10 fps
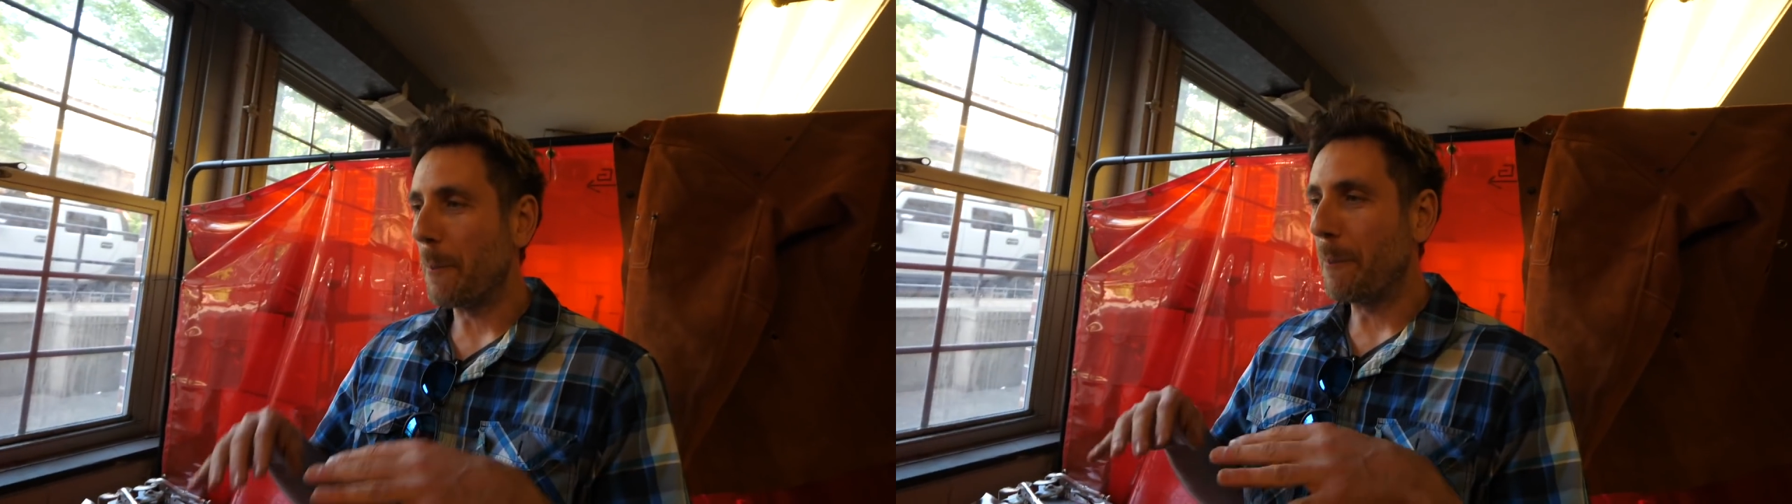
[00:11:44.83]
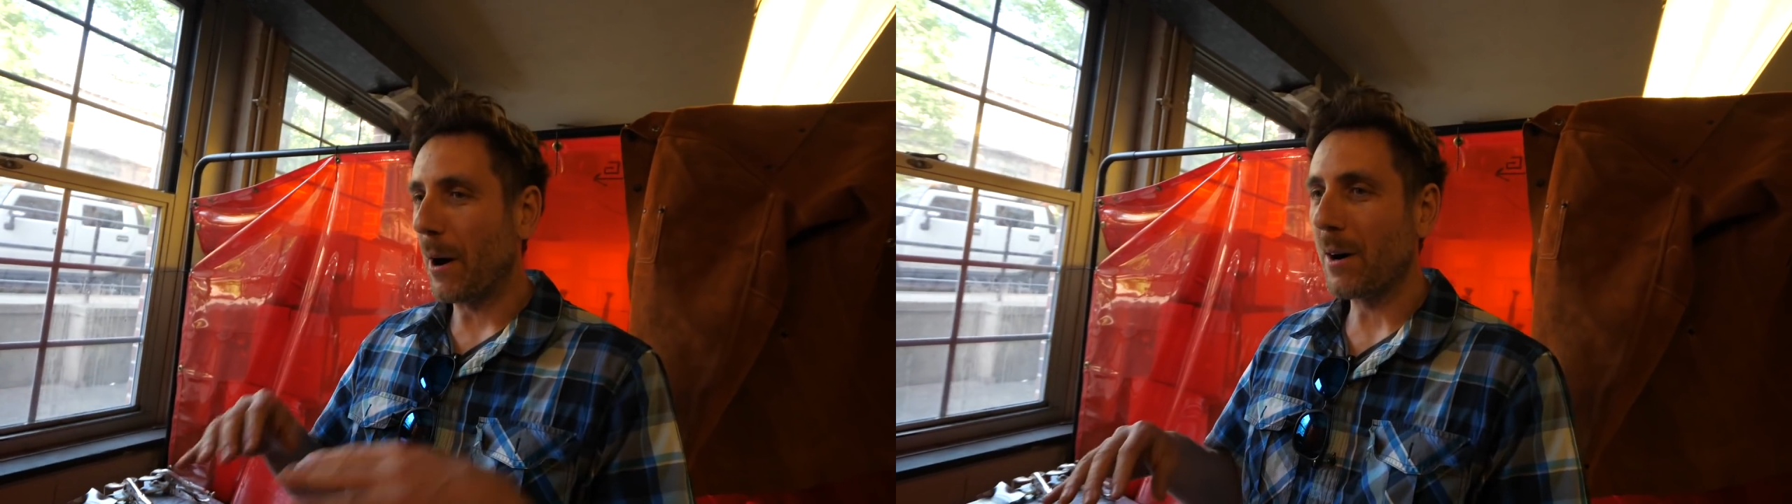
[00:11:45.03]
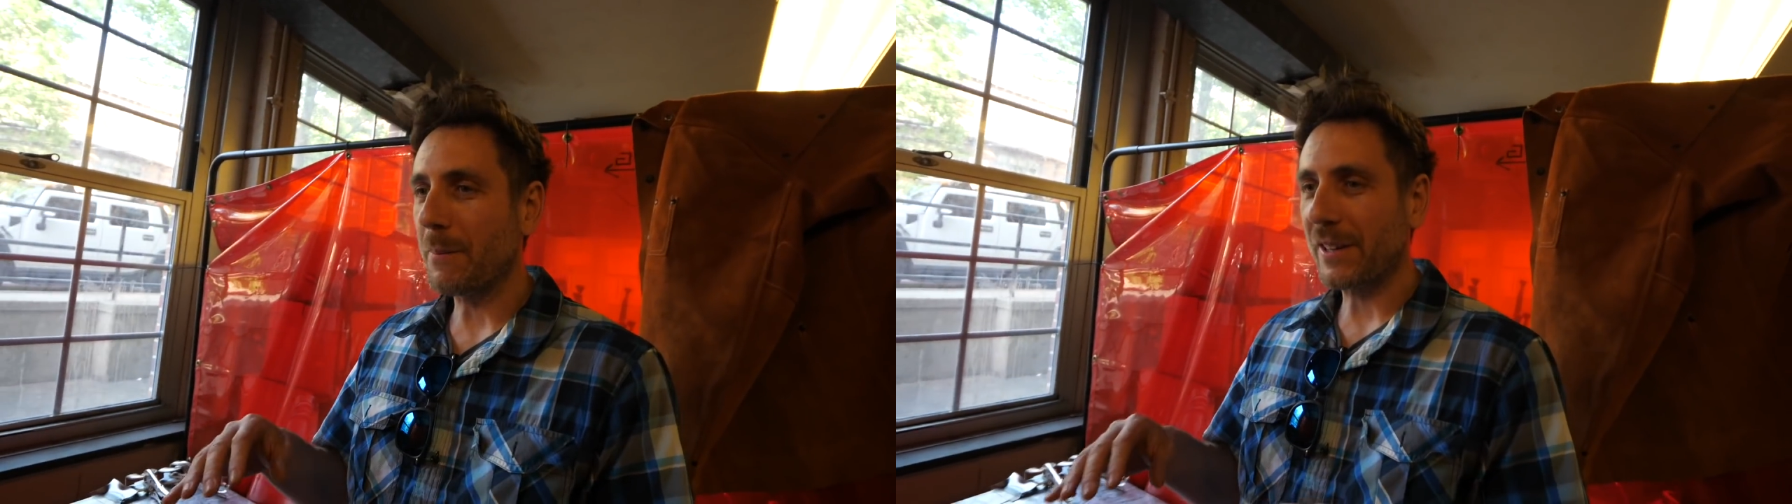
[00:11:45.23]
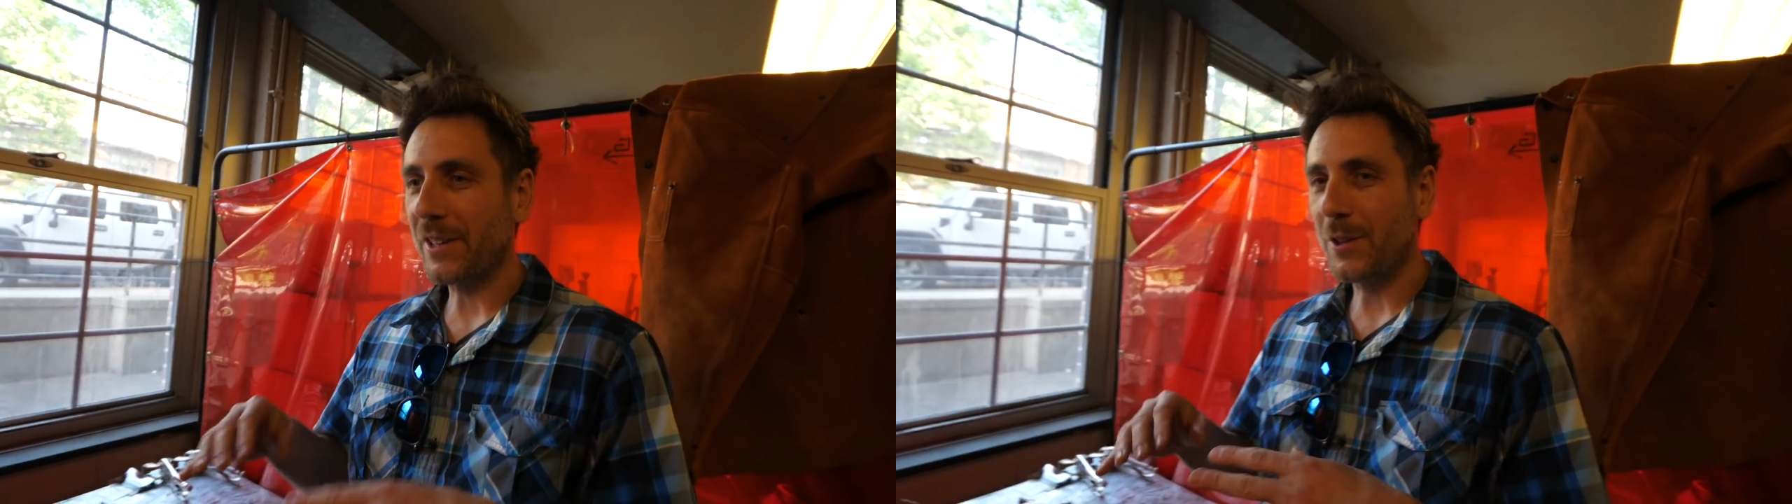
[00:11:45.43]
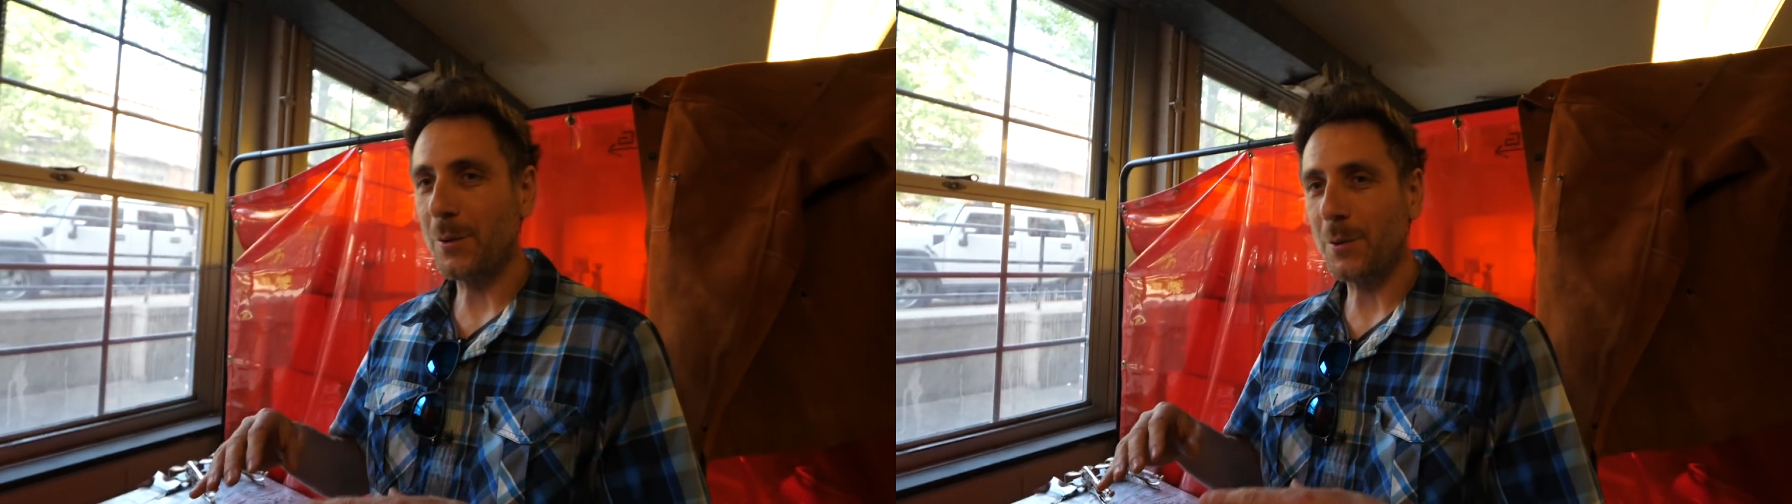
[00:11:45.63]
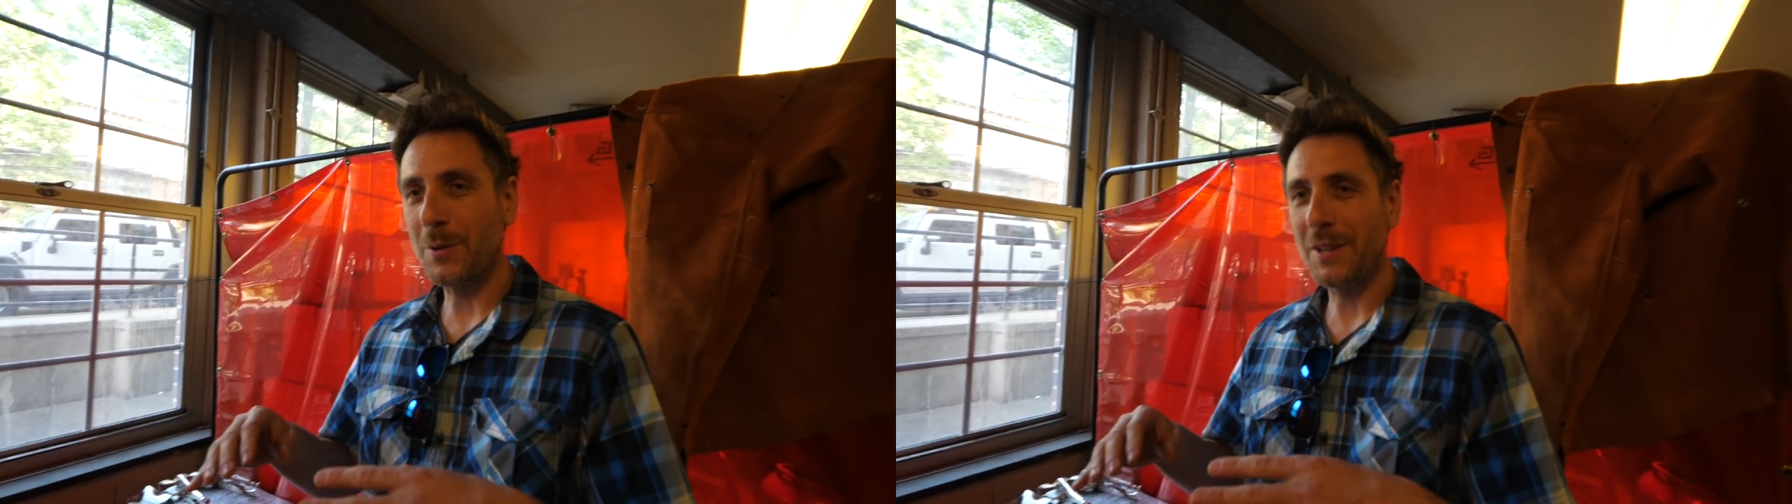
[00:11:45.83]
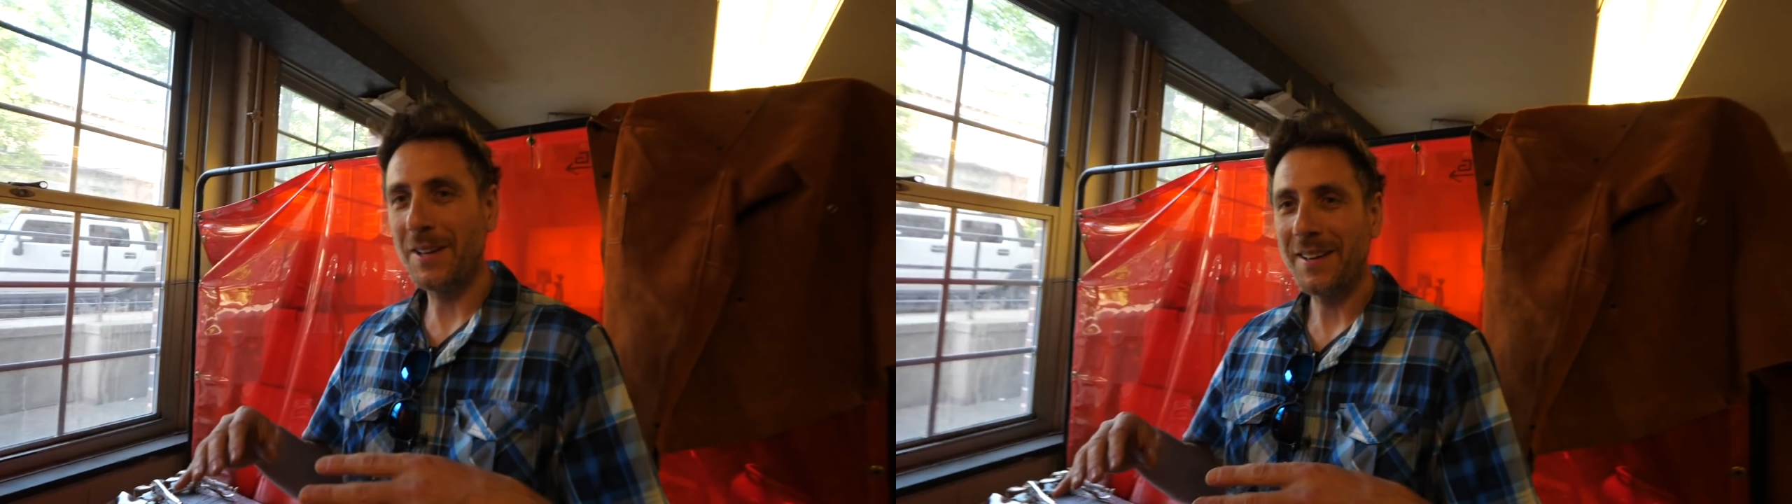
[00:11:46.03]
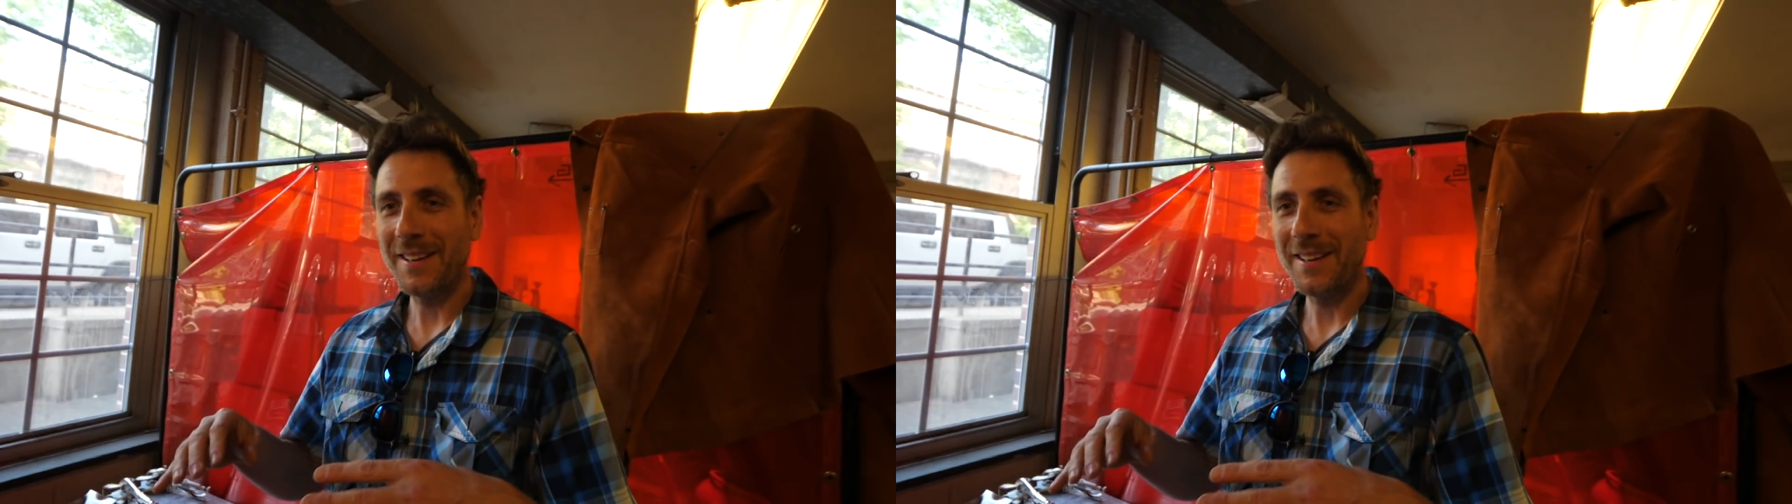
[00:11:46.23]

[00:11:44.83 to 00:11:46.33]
barbecue